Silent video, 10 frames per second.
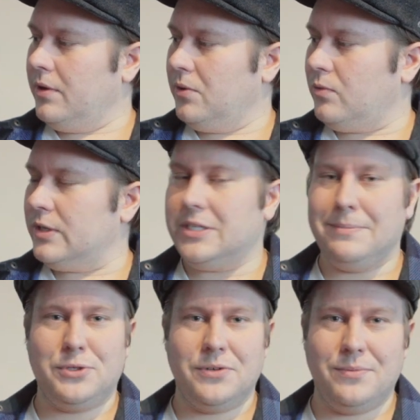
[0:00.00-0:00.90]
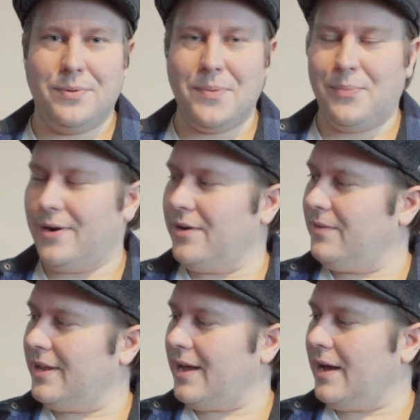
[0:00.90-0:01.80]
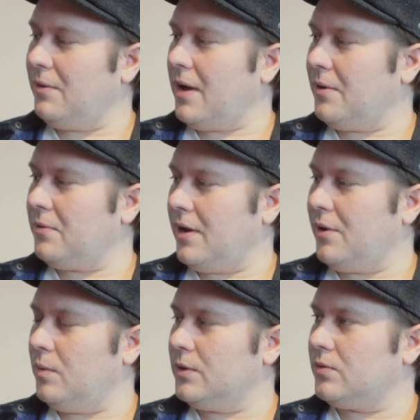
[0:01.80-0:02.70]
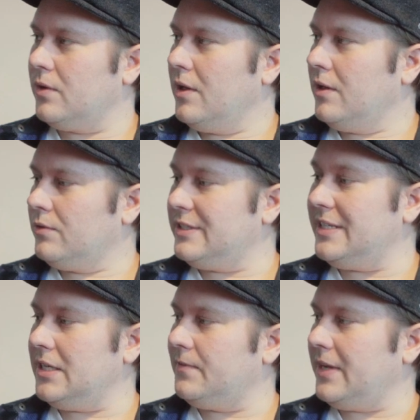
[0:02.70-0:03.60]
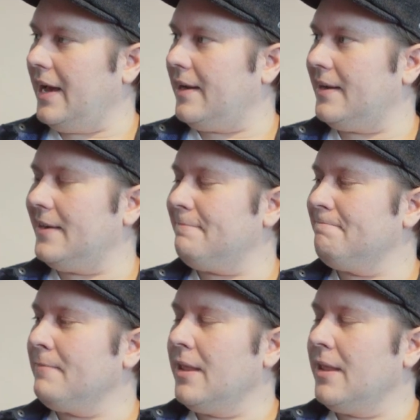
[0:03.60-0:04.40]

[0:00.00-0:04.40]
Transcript: reception part of it, how it was received, and